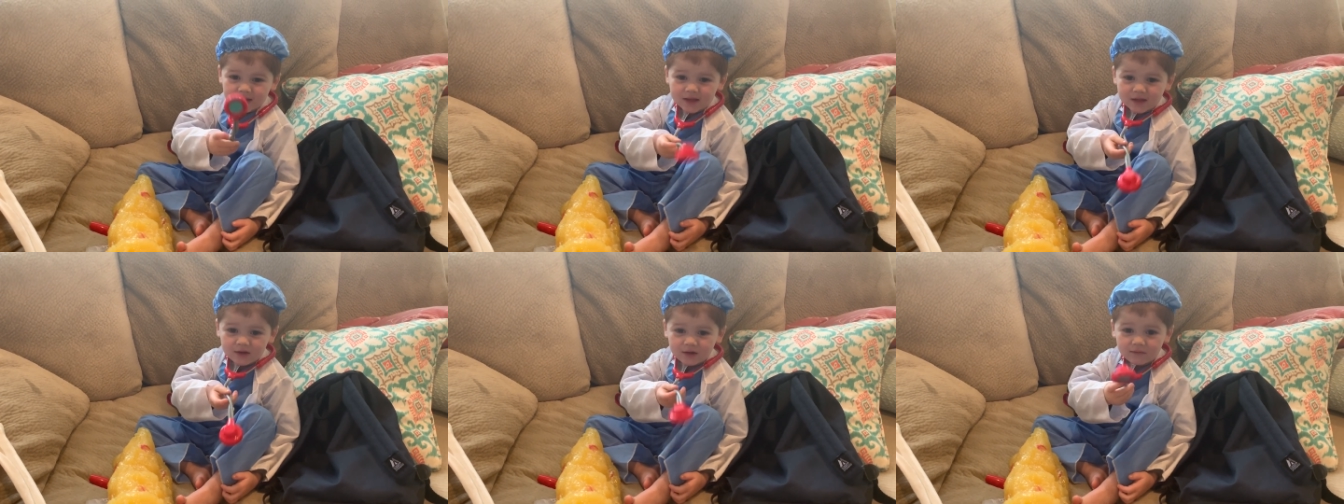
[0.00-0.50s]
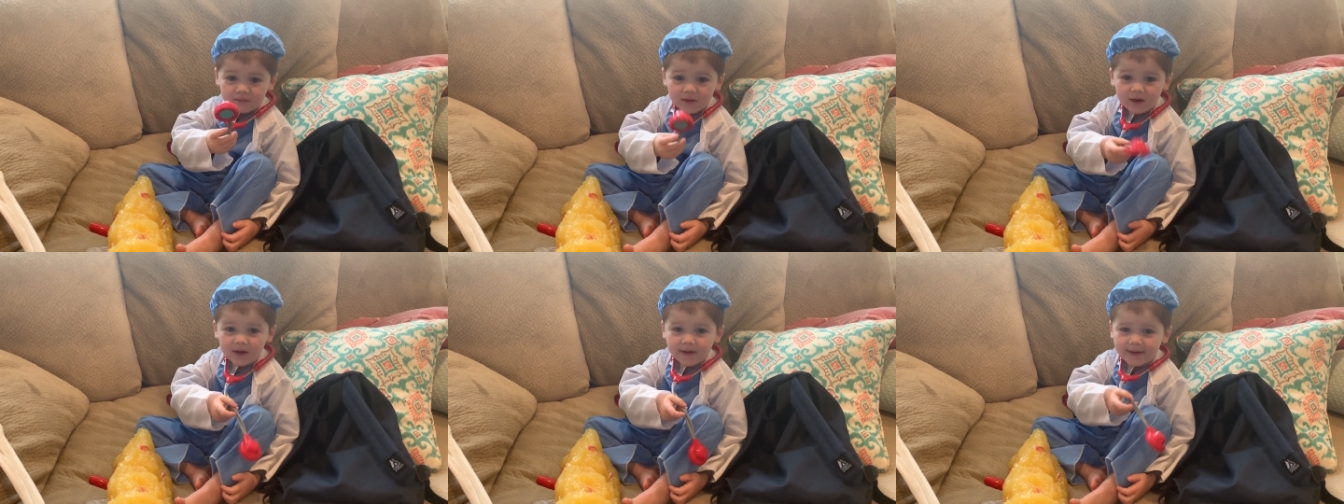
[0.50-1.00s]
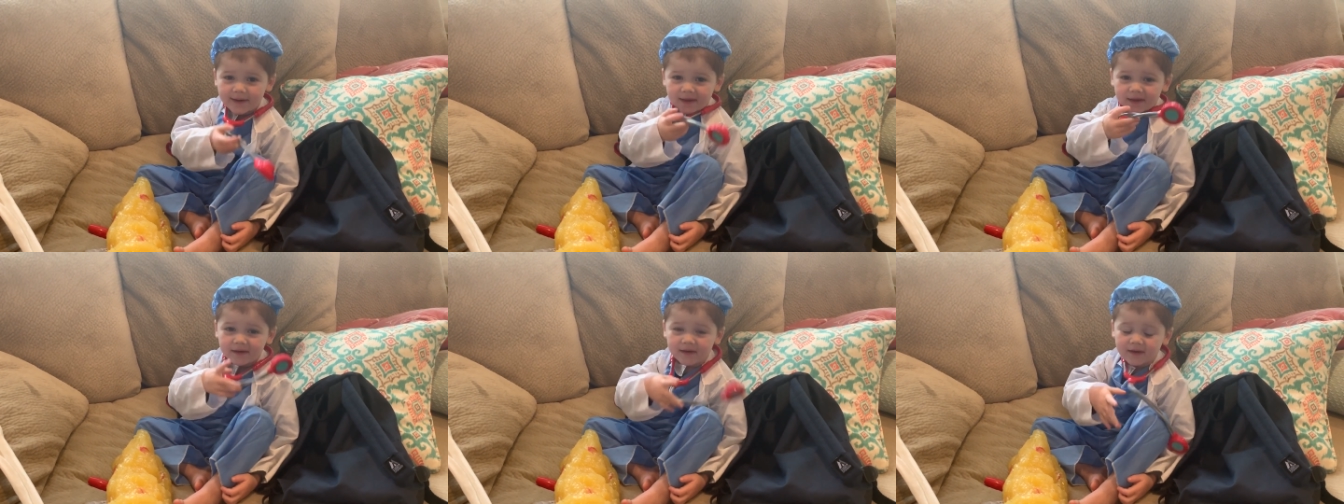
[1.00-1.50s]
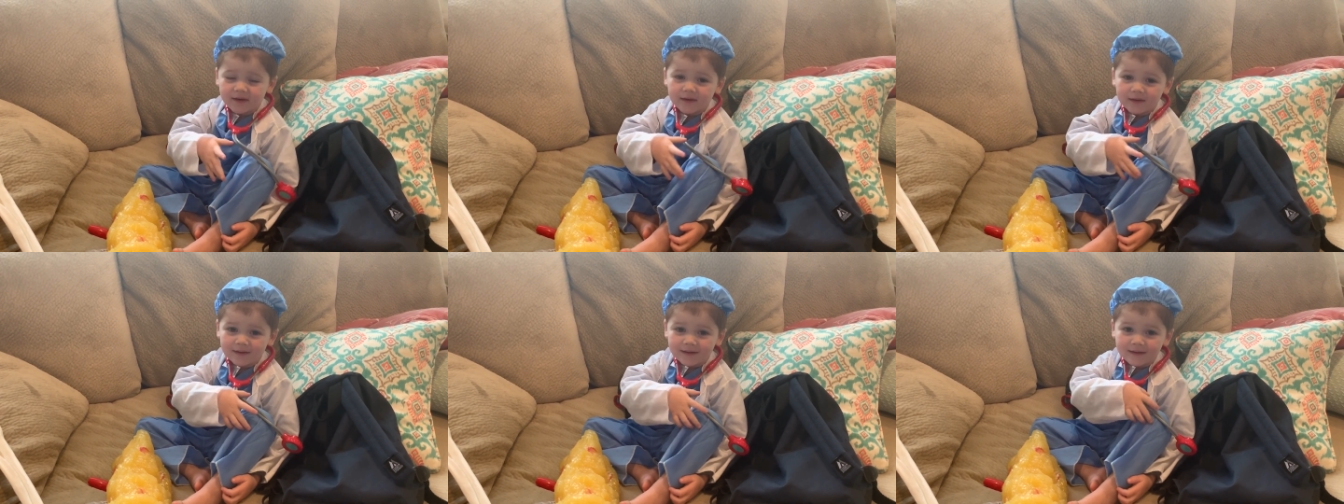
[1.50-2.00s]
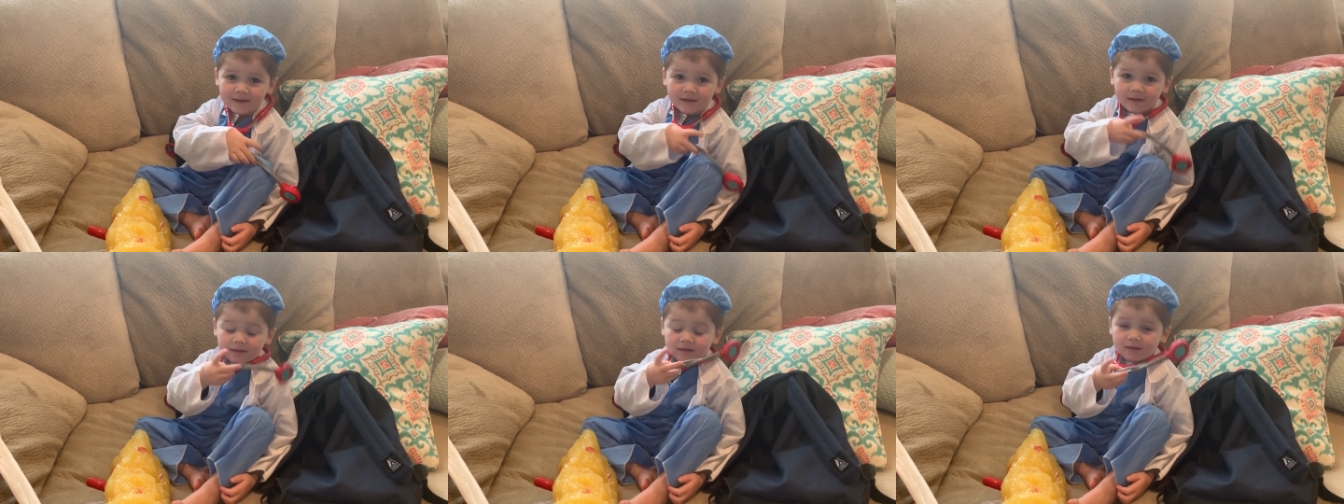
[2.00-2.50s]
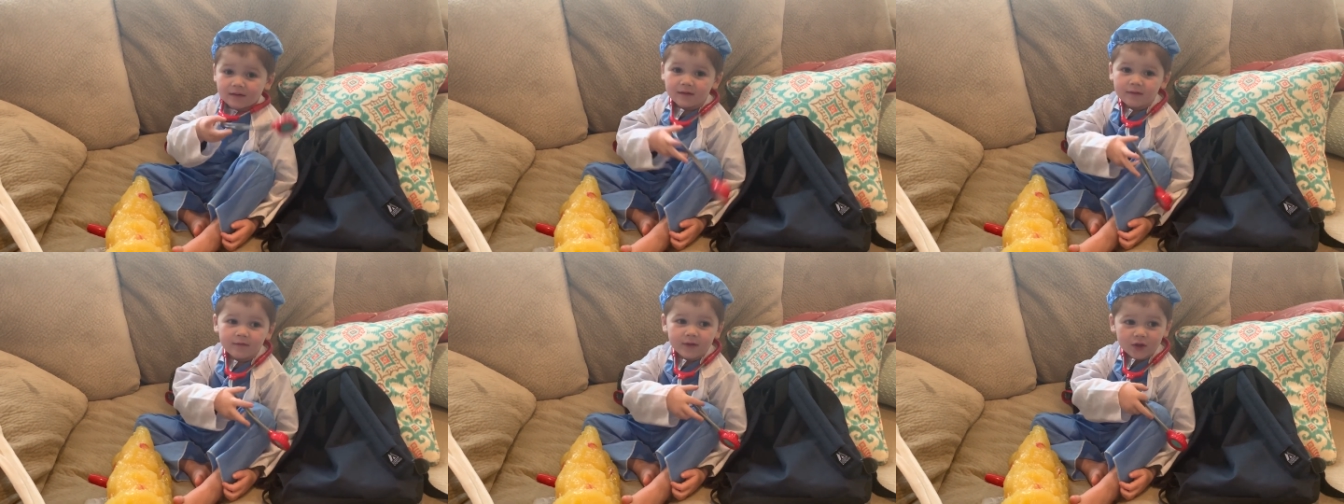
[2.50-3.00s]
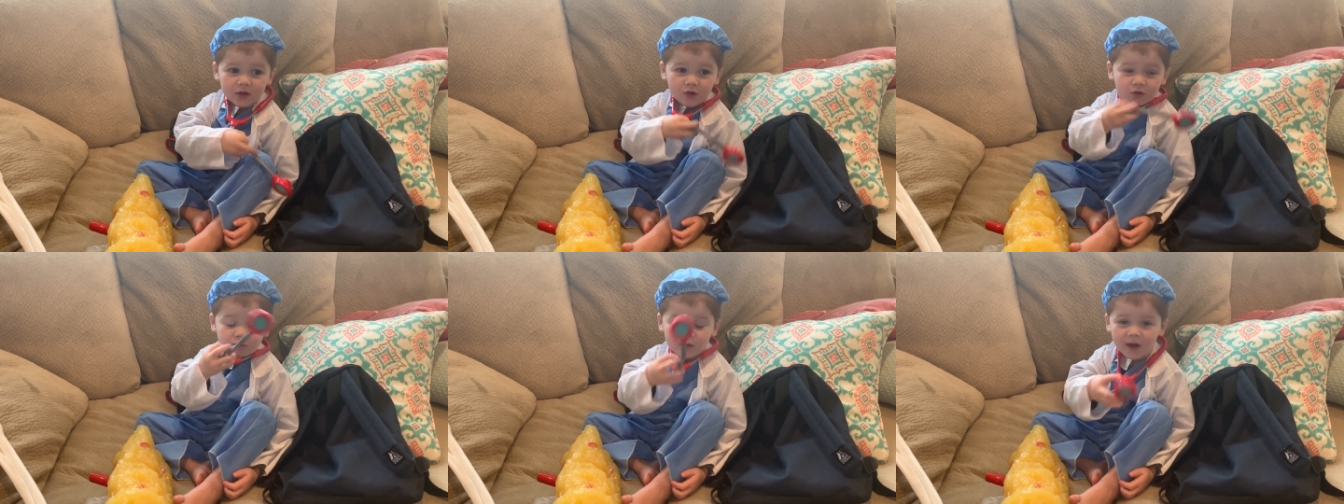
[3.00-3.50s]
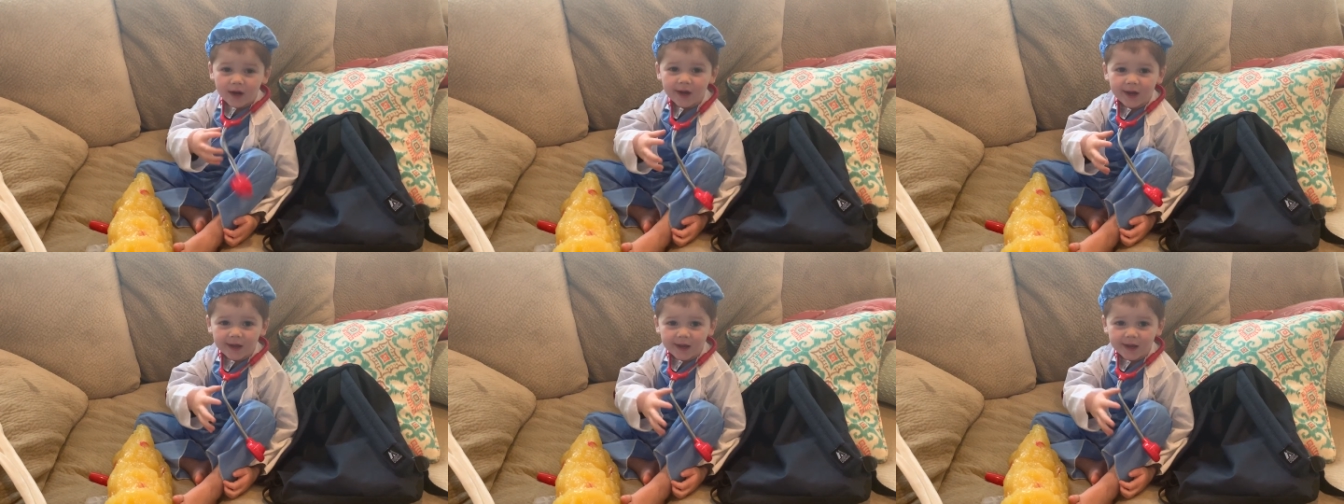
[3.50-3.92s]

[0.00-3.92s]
do one. Do what? We do one.